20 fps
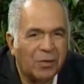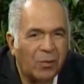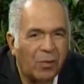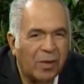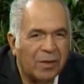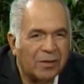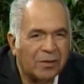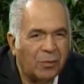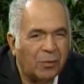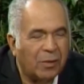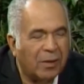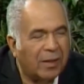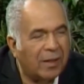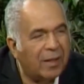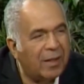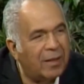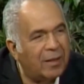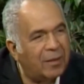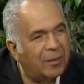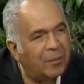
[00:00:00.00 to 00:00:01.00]
question would
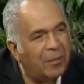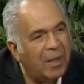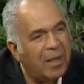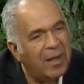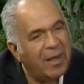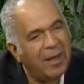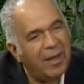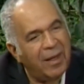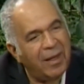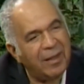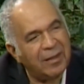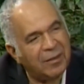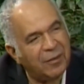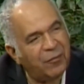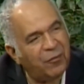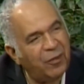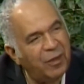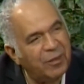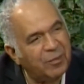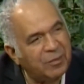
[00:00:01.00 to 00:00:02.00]
come at the
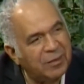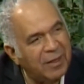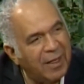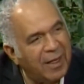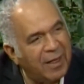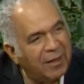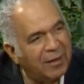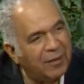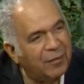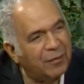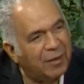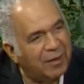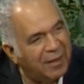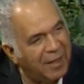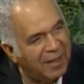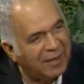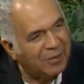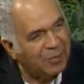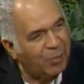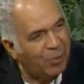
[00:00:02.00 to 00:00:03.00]
flip side of the
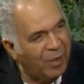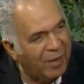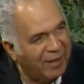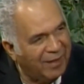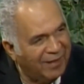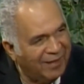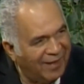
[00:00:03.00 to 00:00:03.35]
next break.